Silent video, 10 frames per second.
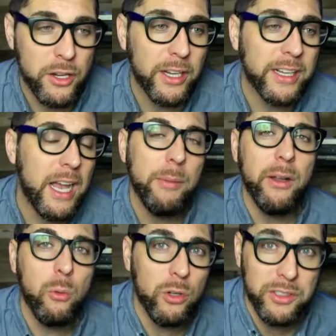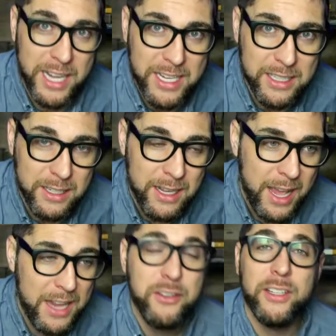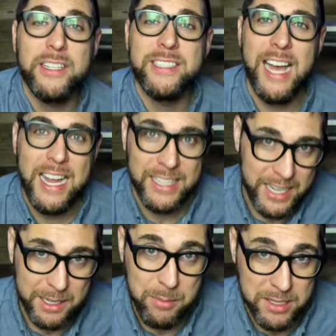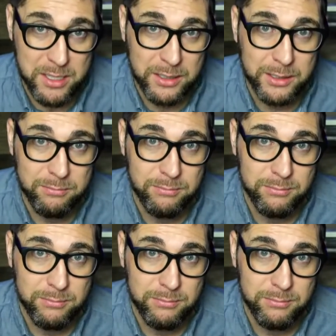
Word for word: You're going to come into the world naked and you're going to die naked, basically.